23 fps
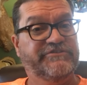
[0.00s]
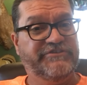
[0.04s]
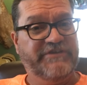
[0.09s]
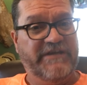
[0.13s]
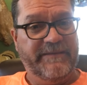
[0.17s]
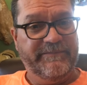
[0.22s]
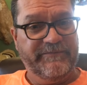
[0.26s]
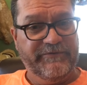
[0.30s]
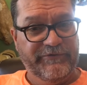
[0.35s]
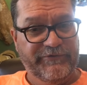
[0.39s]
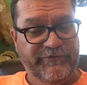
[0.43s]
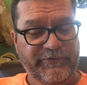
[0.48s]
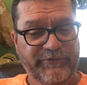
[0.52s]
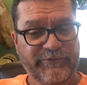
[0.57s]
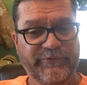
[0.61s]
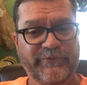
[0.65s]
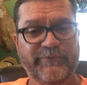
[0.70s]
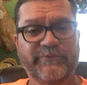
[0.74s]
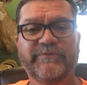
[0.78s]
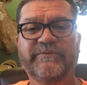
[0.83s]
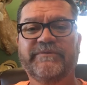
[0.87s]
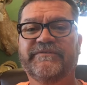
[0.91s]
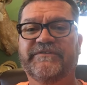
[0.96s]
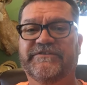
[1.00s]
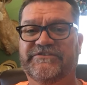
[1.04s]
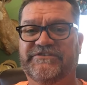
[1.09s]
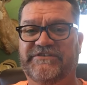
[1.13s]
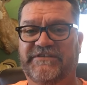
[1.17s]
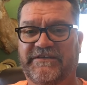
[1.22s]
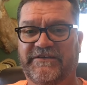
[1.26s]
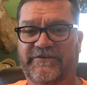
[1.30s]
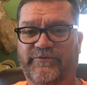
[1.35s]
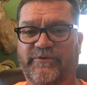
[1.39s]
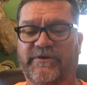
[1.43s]
Chapter 2, there's
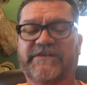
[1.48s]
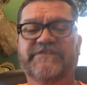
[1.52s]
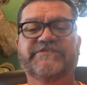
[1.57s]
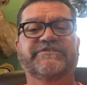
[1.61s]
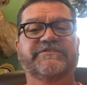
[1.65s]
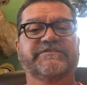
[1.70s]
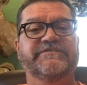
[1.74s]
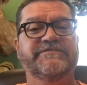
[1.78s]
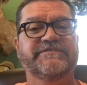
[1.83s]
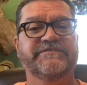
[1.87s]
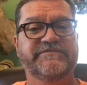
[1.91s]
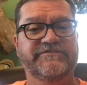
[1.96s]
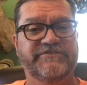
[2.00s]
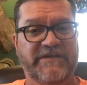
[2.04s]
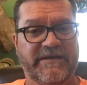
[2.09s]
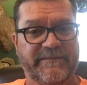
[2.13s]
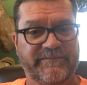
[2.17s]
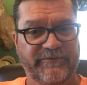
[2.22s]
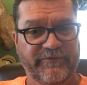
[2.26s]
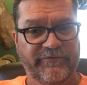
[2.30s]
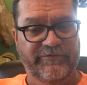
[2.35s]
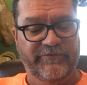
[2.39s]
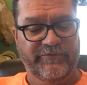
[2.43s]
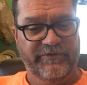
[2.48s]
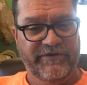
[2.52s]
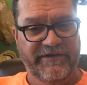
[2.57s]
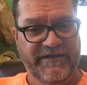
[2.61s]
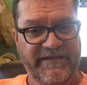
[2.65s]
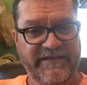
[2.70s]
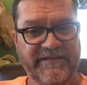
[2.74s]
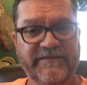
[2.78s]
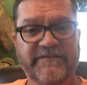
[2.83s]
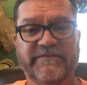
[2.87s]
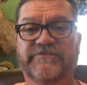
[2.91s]
10 questions. Chapter
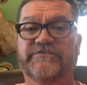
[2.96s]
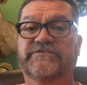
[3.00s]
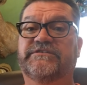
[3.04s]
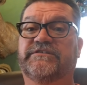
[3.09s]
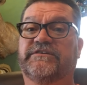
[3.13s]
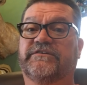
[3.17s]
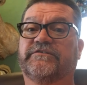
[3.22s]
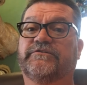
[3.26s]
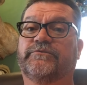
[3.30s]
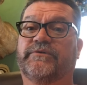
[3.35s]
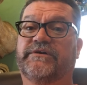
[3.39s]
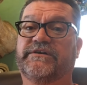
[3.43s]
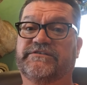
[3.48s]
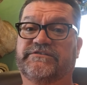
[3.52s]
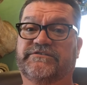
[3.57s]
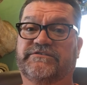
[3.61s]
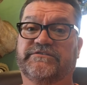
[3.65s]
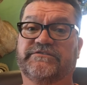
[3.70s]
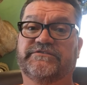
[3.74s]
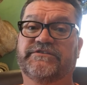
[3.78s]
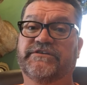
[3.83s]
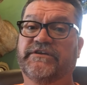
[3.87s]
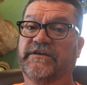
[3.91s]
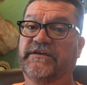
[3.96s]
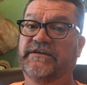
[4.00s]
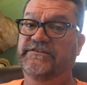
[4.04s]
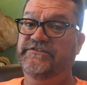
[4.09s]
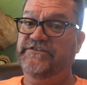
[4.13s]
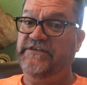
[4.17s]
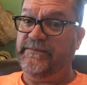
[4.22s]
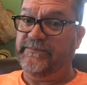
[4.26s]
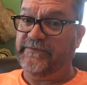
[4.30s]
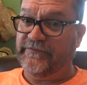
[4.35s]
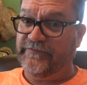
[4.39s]
3, there's 10 questions.
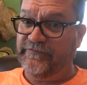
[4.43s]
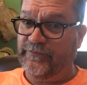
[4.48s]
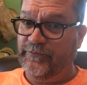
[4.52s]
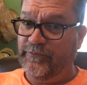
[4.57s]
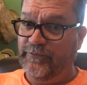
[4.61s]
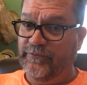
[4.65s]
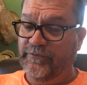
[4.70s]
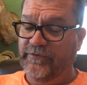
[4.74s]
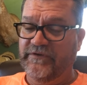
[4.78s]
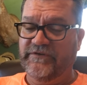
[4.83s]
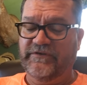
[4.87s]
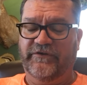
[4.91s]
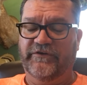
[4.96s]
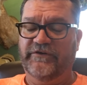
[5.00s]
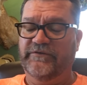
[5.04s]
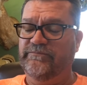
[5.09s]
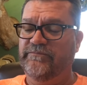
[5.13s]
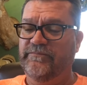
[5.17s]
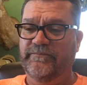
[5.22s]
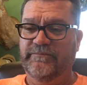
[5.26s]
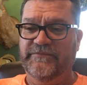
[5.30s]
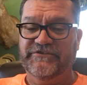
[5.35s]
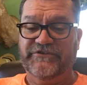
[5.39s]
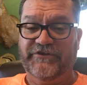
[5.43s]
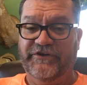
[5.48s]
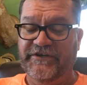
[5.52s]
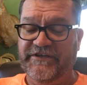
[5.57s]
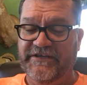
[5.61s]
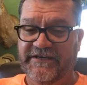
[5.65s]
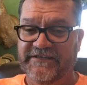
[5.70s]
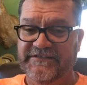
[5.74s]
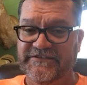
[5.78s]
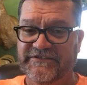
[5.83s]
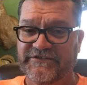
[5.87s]
Chapter 4, or Missouri
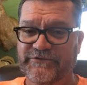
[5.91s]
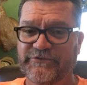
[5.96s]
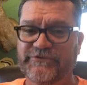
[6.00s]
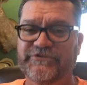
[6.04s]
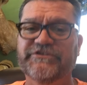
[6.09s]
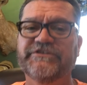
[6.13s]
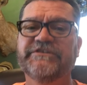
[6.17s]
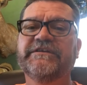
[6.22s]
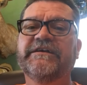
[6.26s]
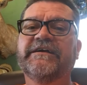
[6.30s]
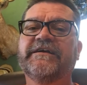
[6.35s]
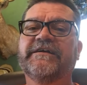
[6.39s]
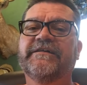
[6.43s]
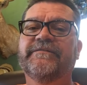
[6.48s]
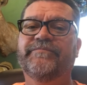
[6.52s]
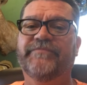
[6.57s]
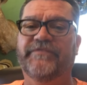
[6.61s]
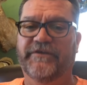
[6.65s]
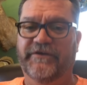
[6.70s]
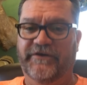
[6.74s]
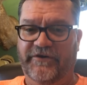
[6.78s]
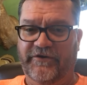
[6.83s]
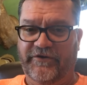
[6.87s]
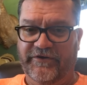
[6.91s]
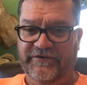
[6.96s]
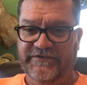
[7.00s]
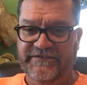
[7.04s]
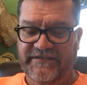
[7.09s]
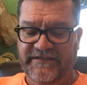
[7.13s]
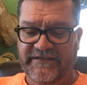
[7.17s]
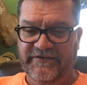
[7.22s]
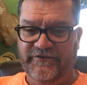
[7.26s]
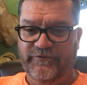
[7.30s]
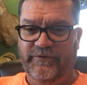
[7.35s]
Constitution, there are
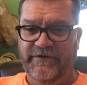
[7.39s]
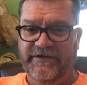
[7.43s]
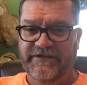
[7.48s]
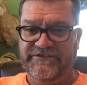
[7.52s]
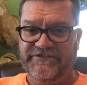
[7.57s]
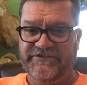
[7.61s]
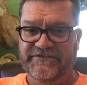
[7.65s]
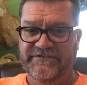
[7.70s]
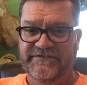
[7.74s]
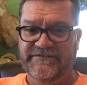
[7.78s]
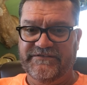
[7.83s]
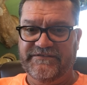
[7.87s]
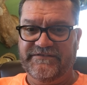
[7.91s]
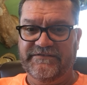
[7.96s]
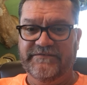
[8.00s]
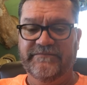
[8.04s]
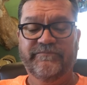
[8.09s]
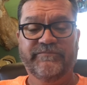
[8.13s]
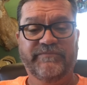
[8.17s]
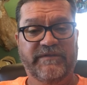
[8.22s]
10 questions.